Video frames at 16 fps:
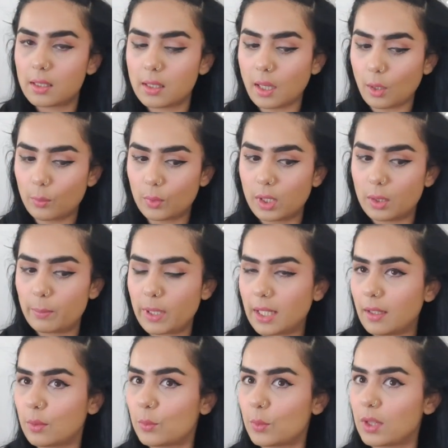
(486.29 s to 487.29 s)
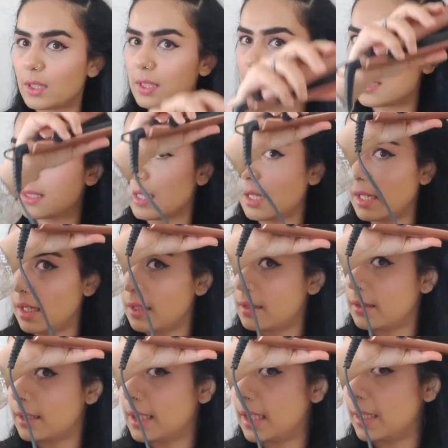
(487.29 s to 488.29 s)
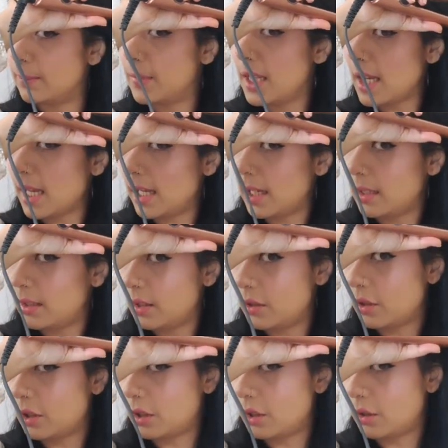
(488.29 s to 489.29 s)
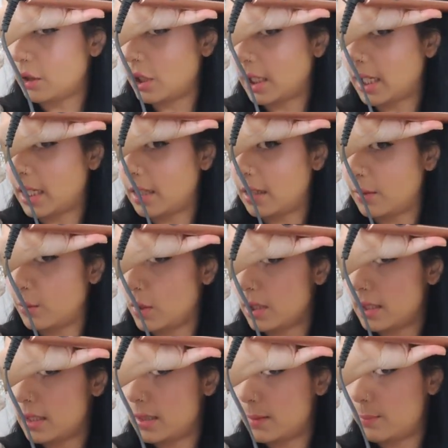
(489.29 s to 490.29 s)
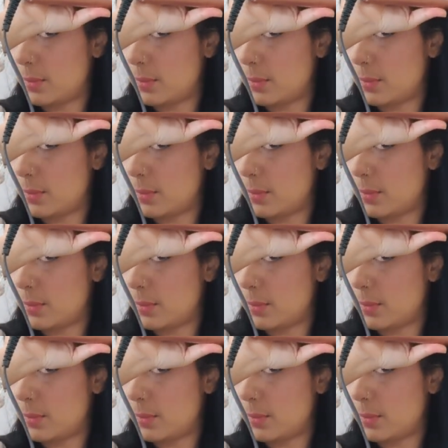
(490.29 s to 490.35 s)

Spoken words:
Now we'll begin with this side. Keep the iron here, rotate it once,